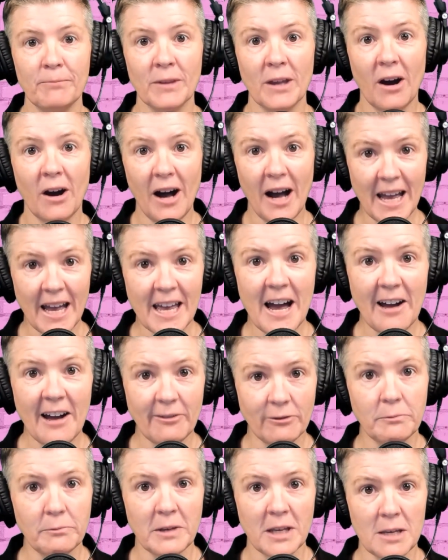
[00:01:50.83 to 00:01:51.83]
I
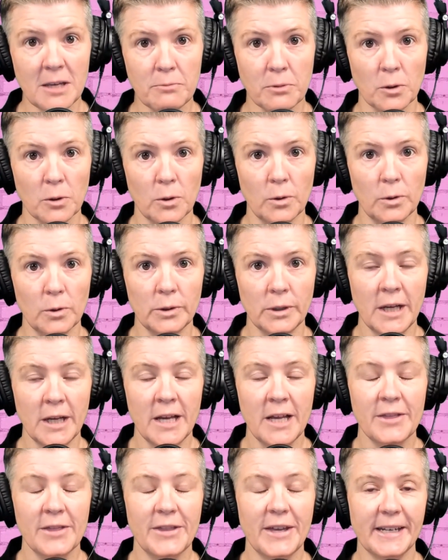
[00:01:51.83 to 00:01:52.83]
have people
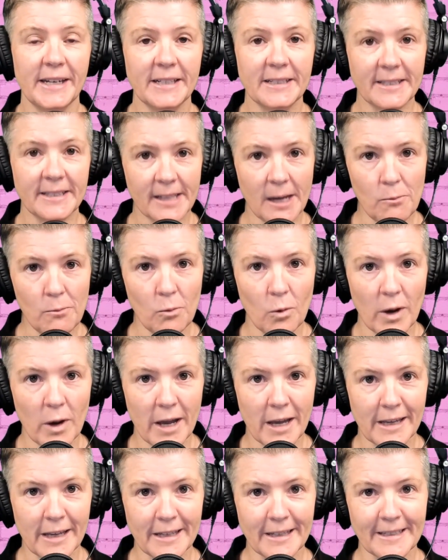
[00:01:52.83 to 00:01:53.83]
that in some
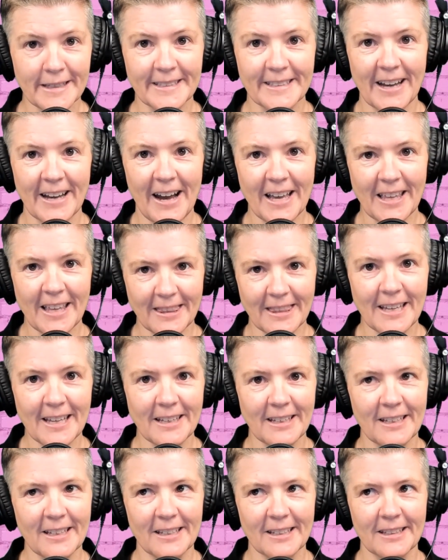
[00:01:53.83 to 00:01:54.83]
ways I
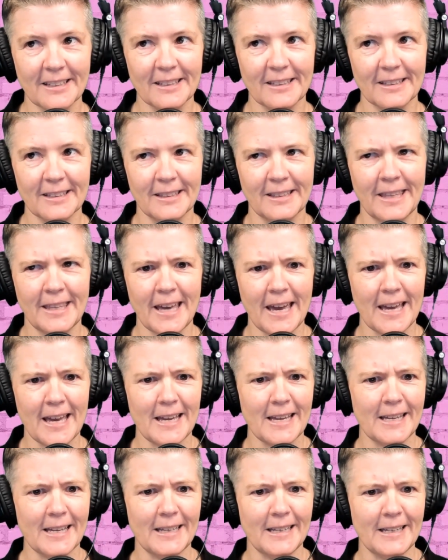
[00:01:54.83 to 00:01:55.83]
think
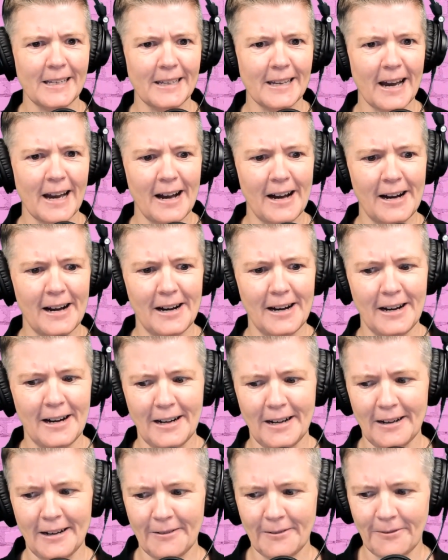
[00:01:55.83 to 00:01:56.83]
they
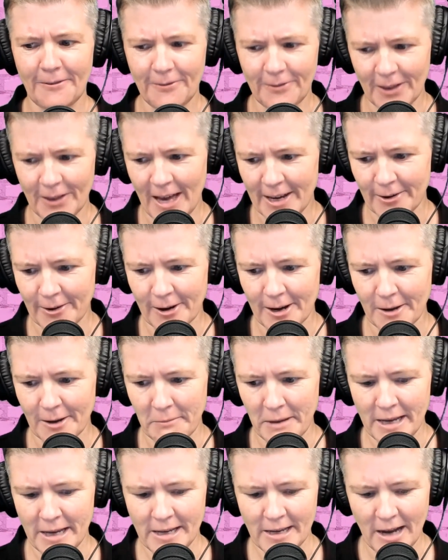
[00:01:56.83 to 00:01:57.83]
are flattering
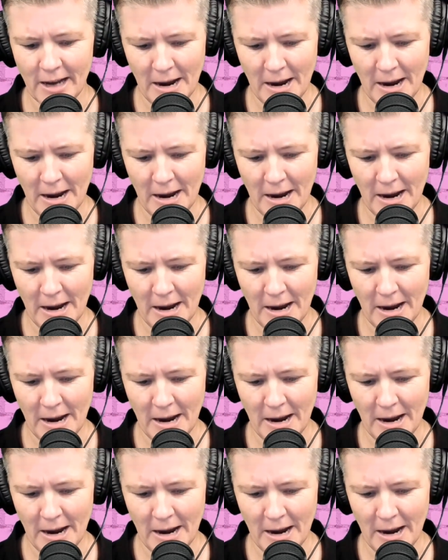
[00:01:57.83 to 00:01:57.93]
me.